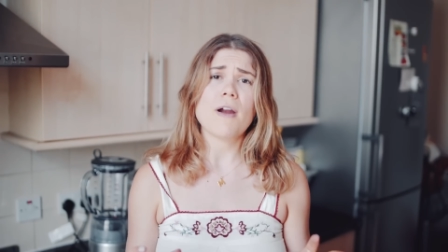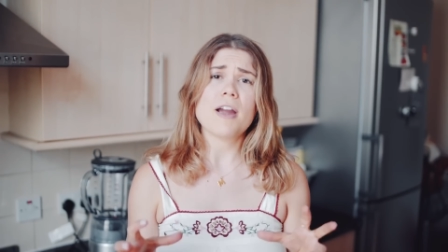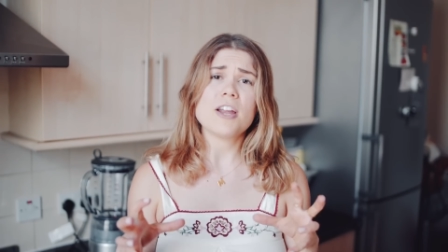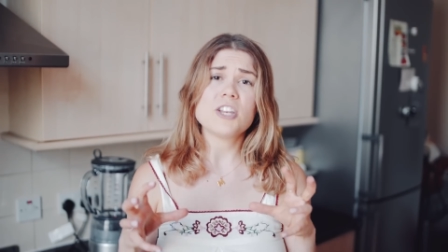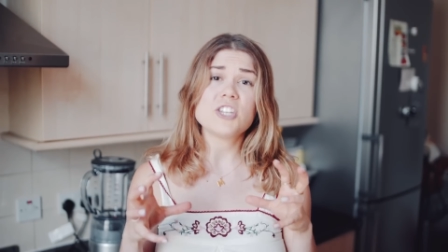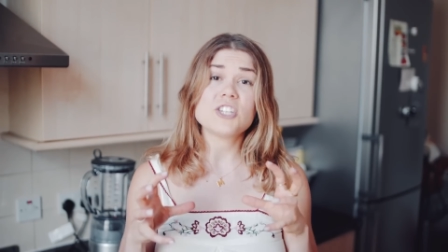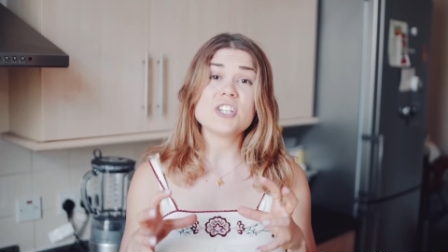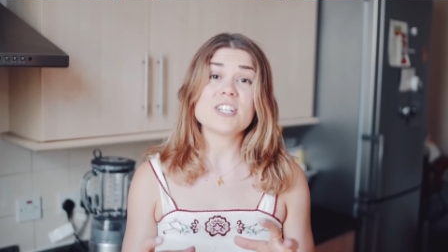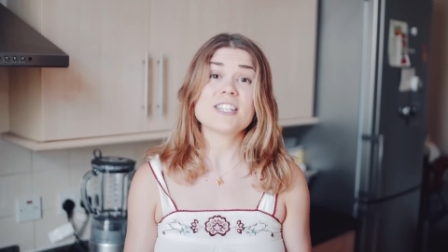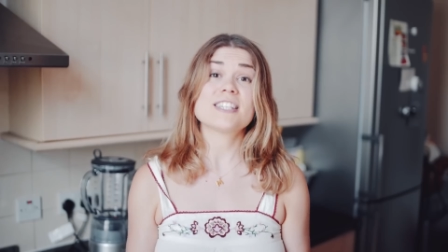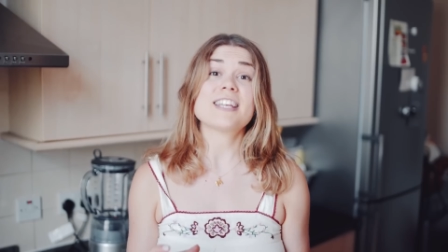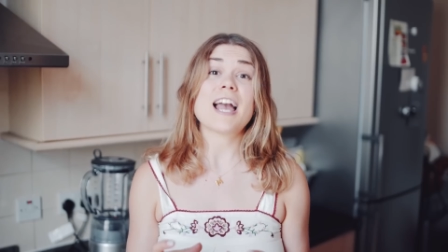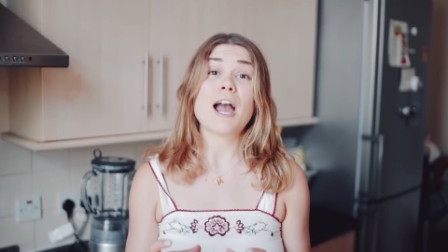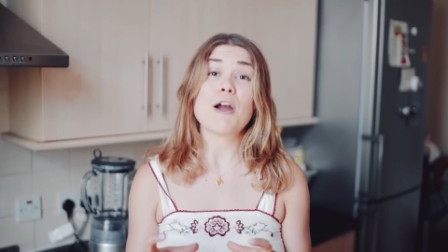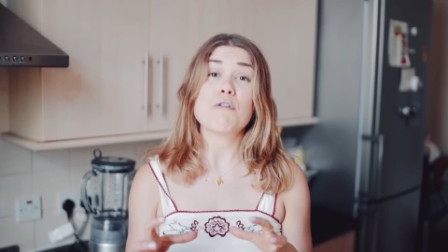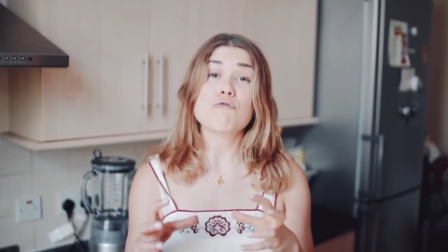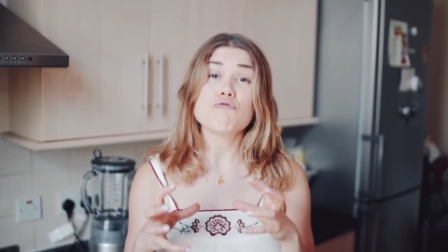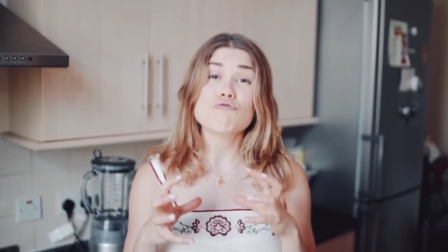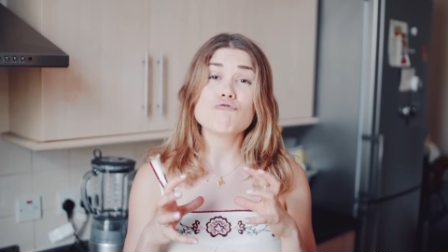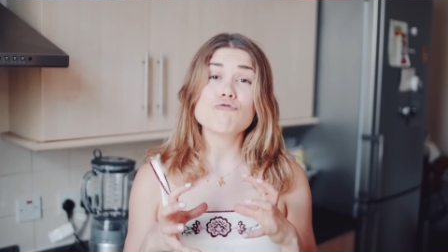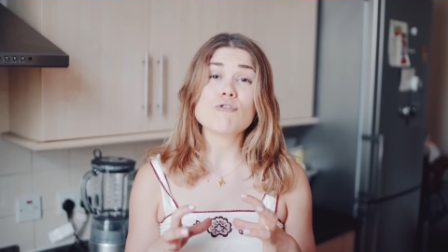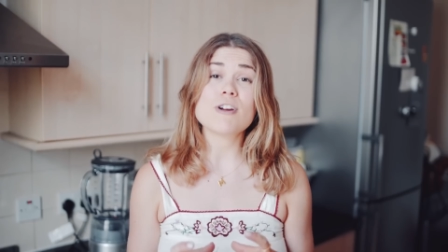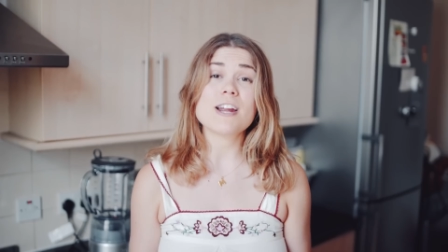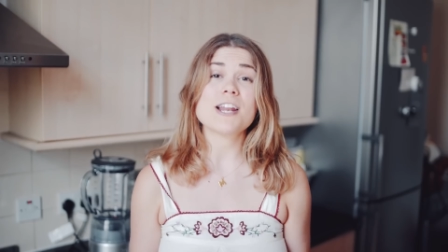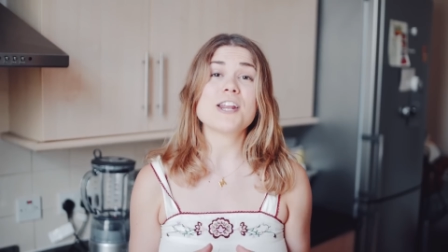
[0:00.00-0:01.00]
I'd just get a
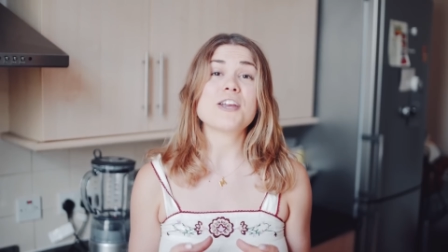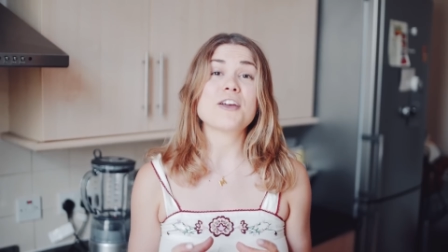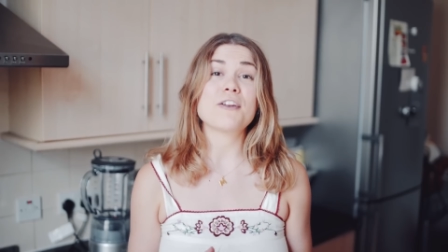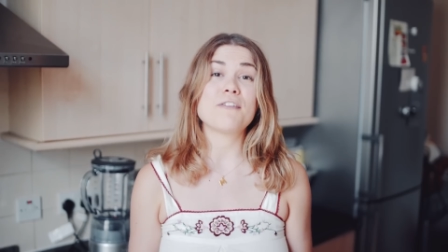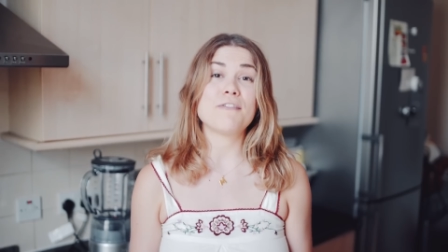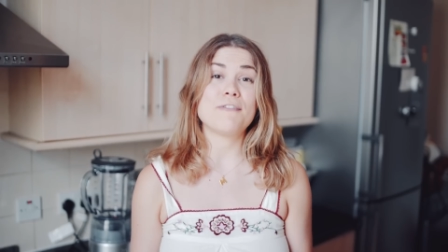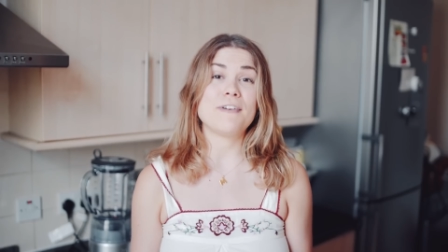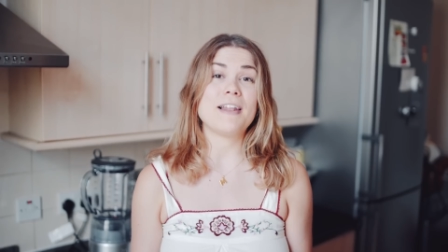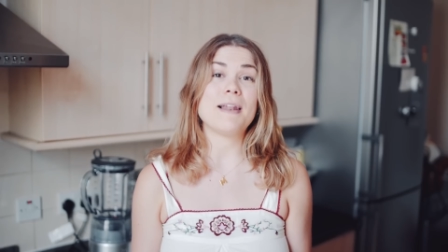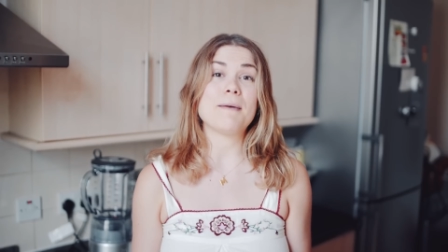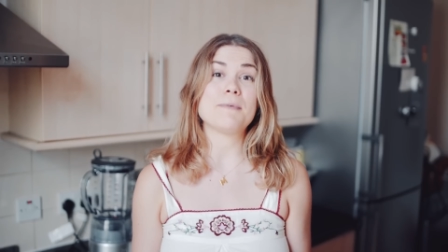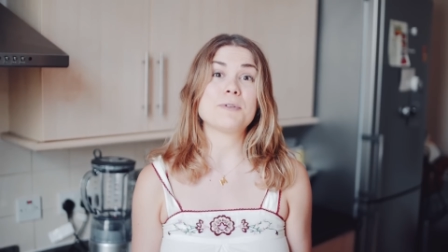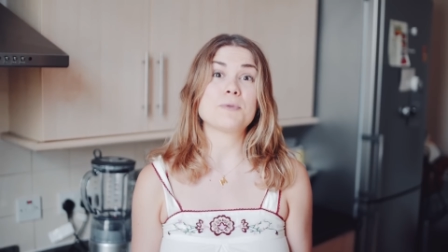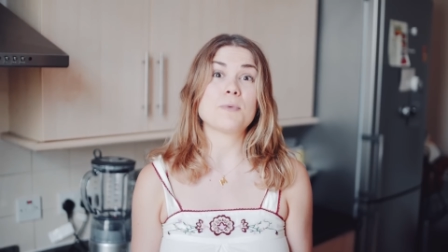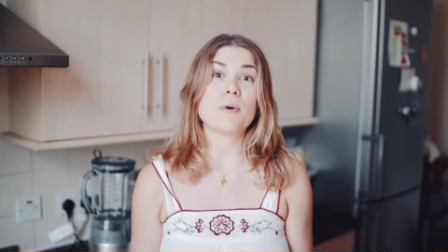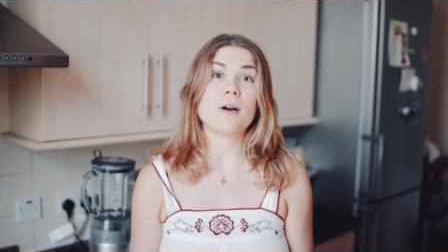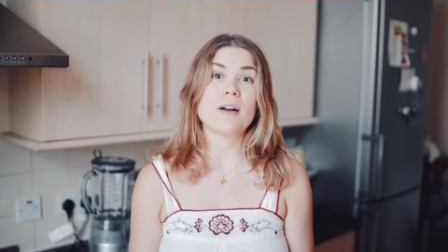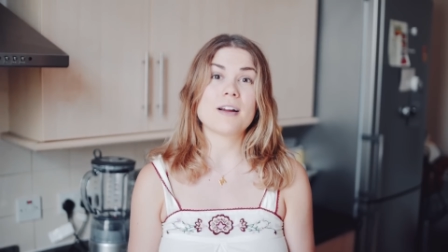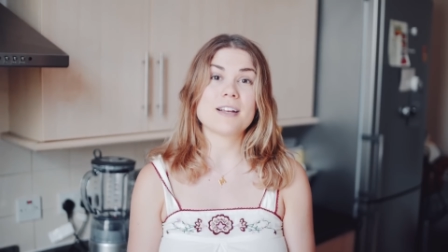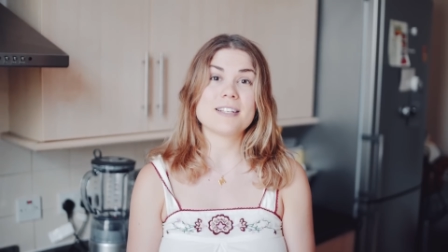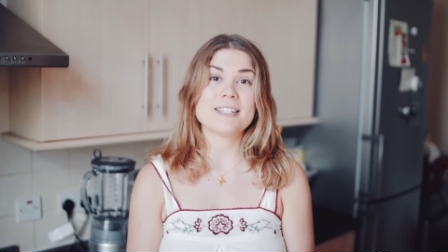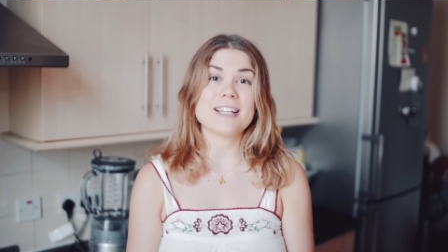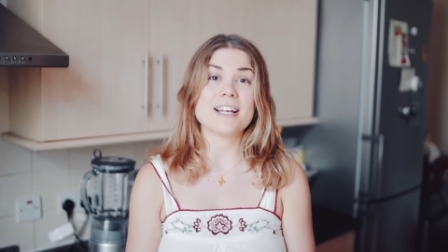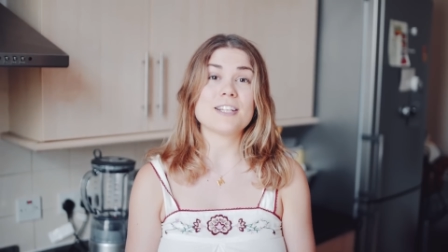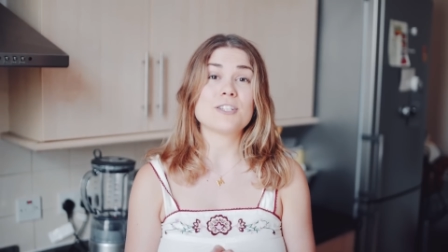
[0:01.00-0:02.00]
really good Philips one,
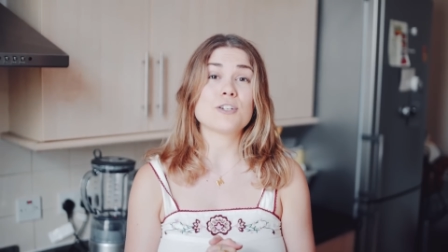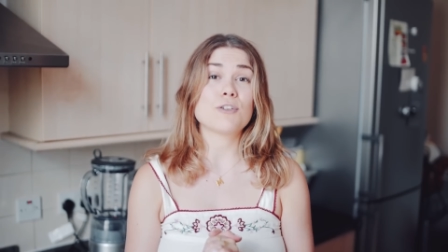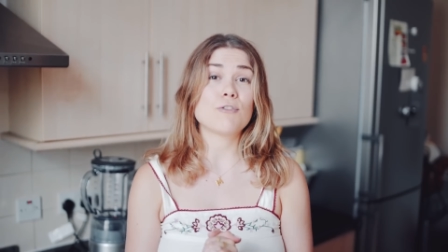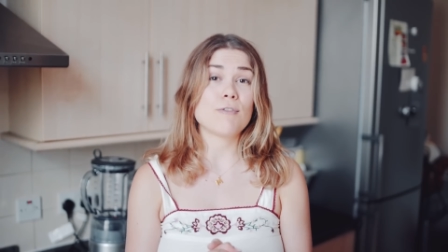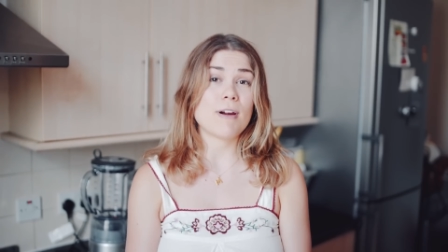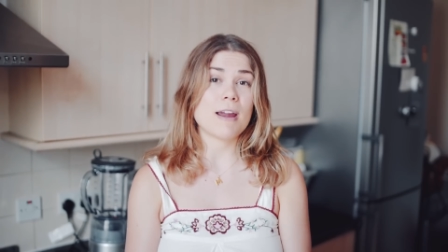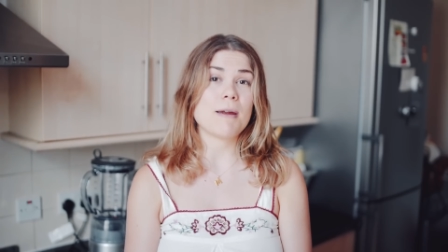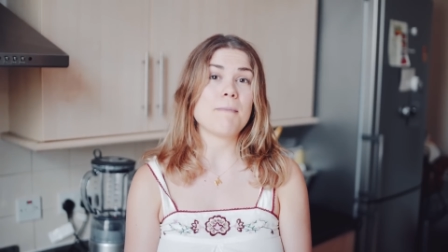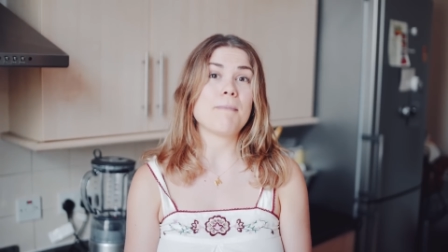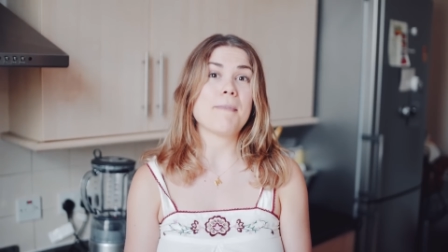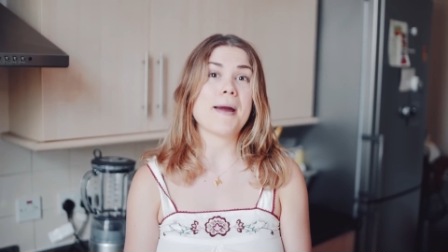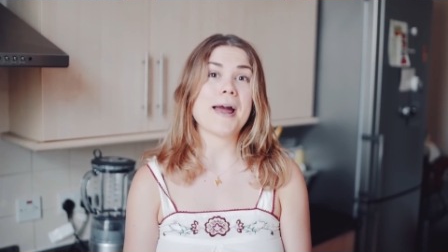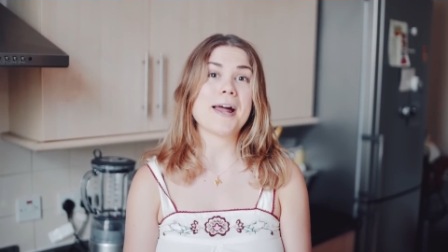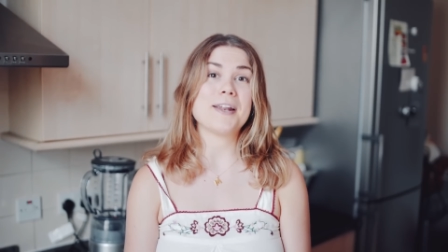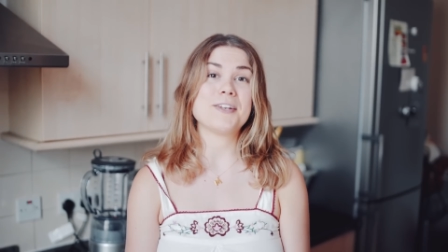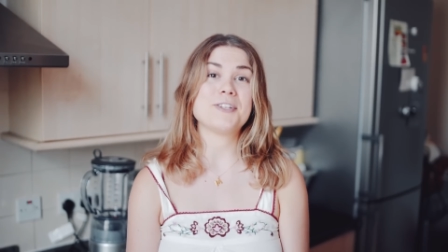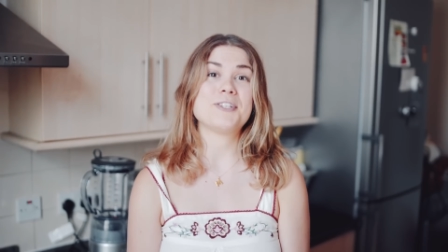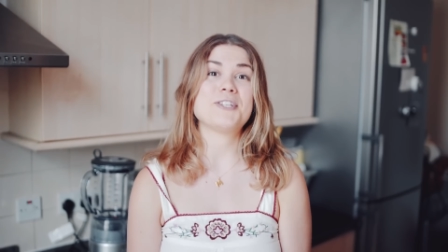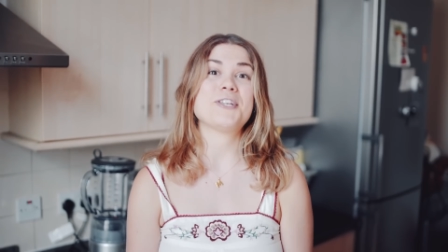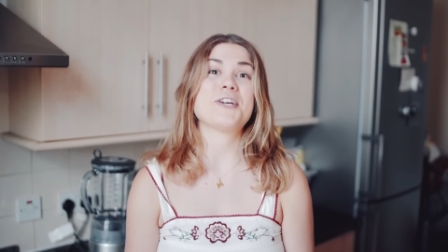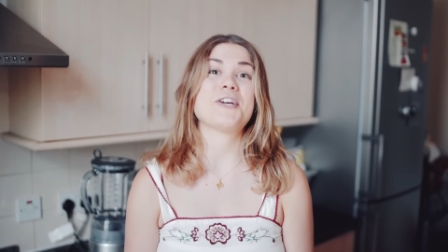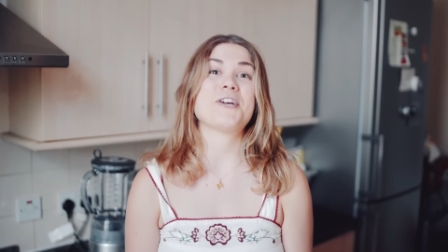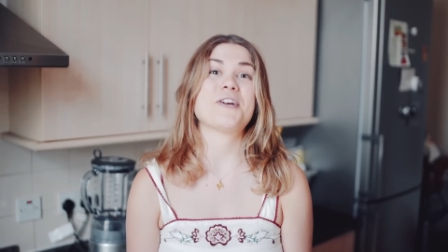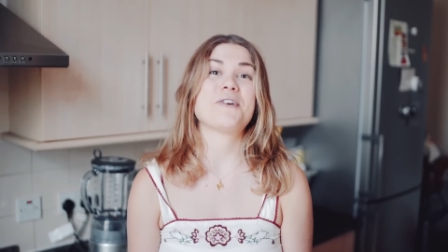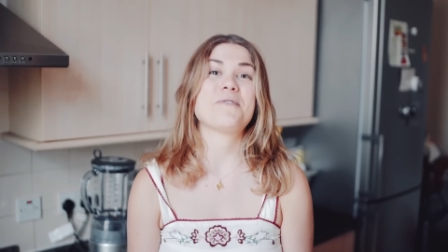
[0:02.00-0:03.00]
because that's a great brand
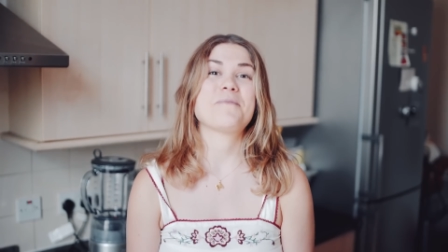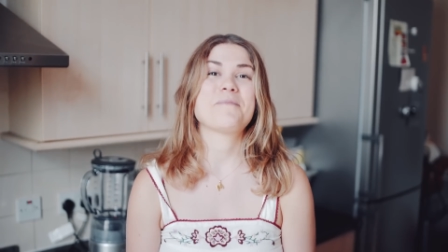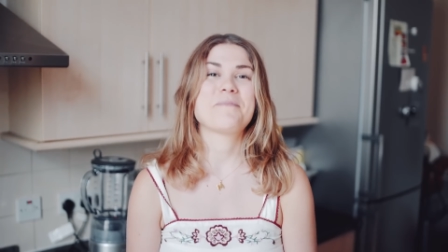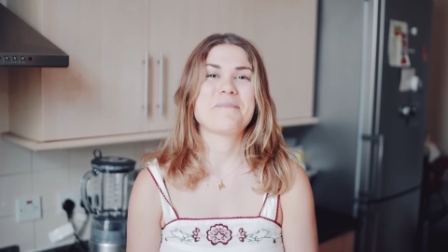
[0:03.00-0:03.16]
too.